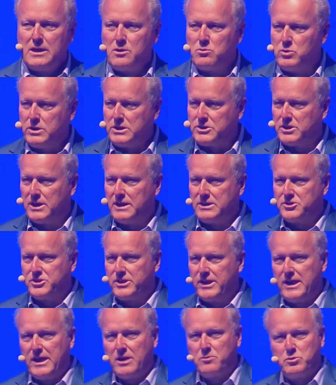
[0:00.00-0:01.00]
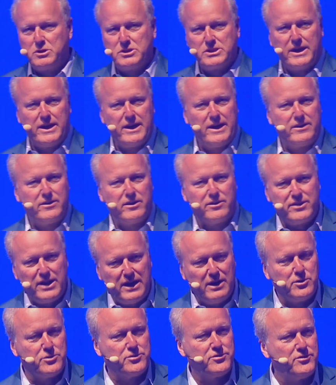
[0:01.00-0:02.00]
which I chaired, which had
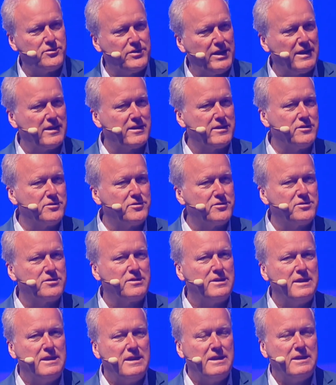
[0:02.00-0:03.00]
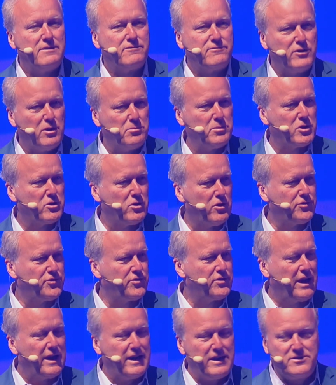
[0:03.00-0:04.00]
1,000 delegates from
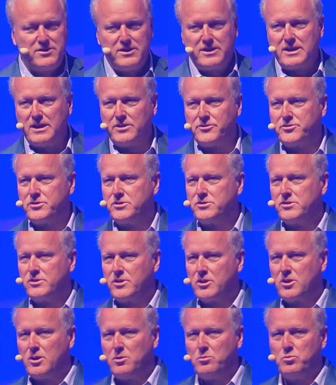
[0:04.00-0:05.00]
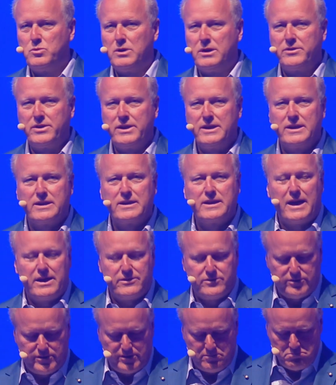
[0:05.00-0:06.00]
across 80 countries in the Commonwealth here
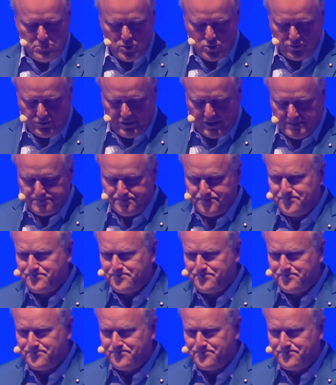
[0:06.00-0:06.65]
gathered in Malta.